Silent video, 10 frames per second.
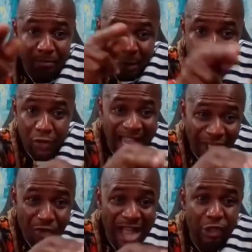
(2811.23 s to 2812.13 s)
people
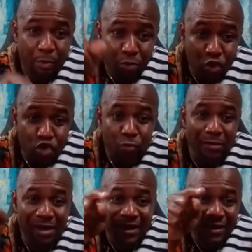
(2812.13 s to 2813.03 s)
like you are supposed to
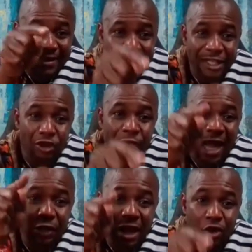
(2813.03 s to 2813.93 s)
be thinking
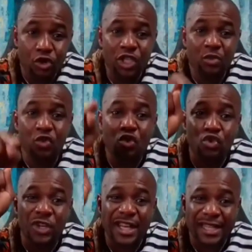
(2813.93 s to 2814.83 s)
of how that country will go
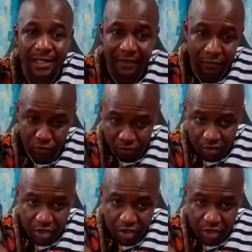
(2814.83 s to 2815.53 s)
to the next level,